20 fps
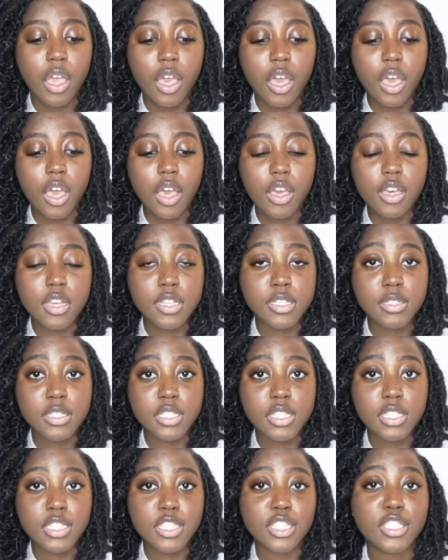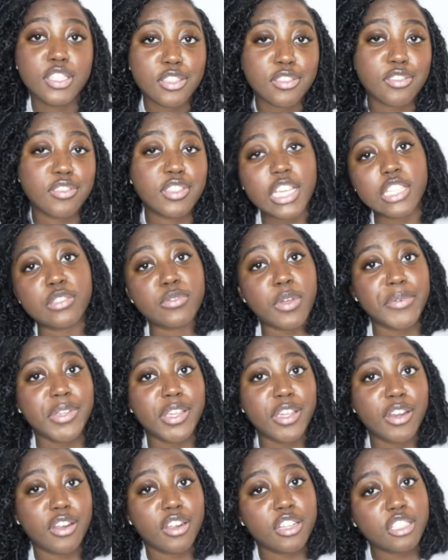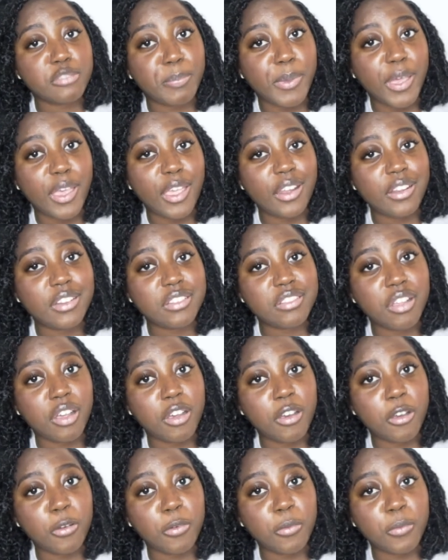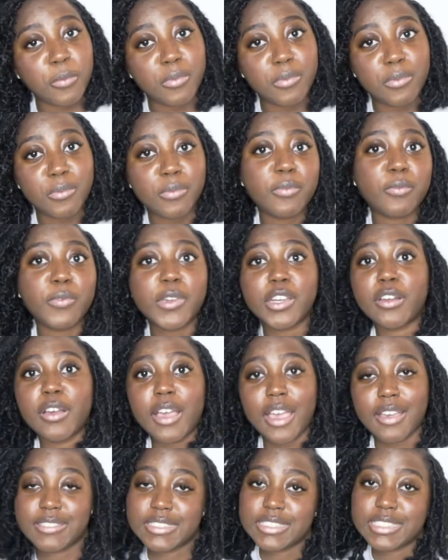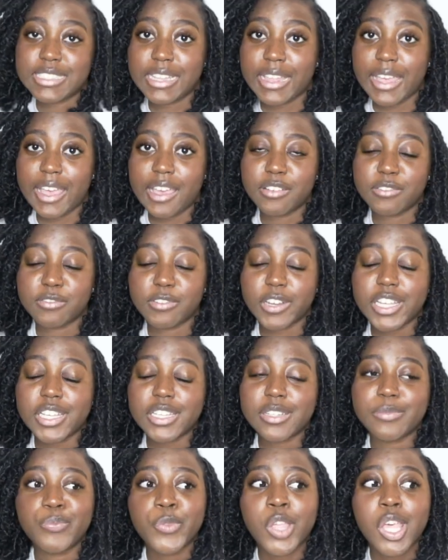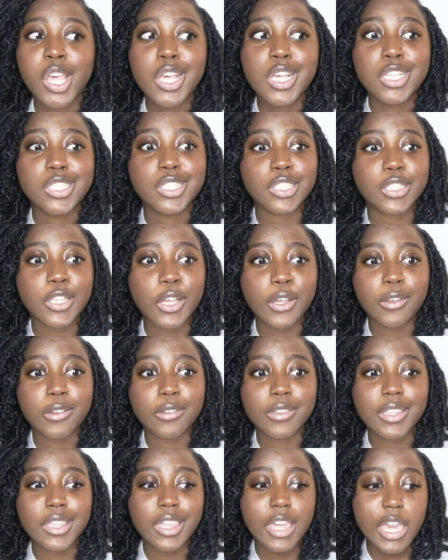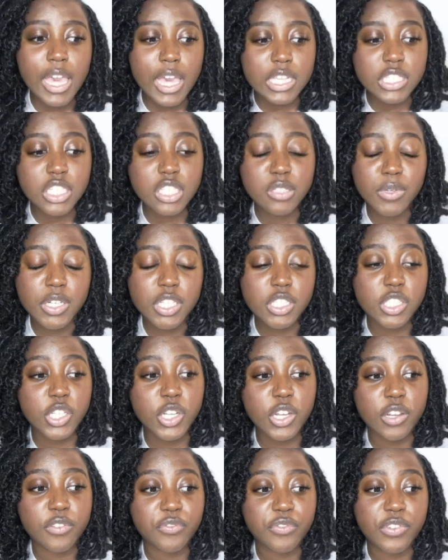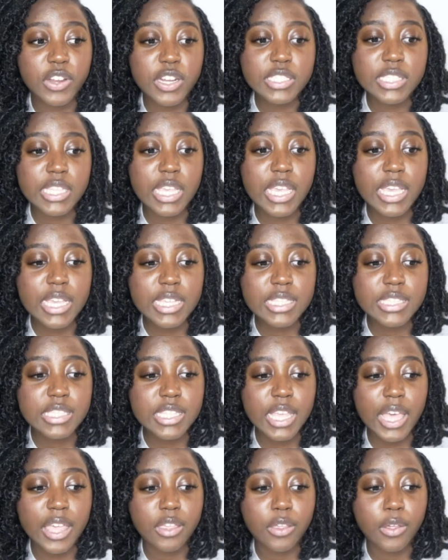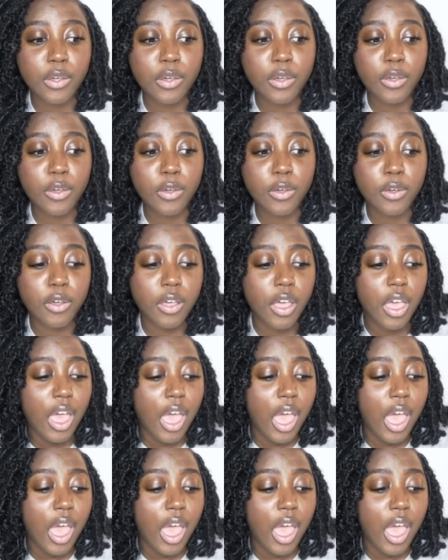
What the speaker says: that's why we're getting her spayed, so we don't have to see that, right? So yeah, she went into her first heat cycle.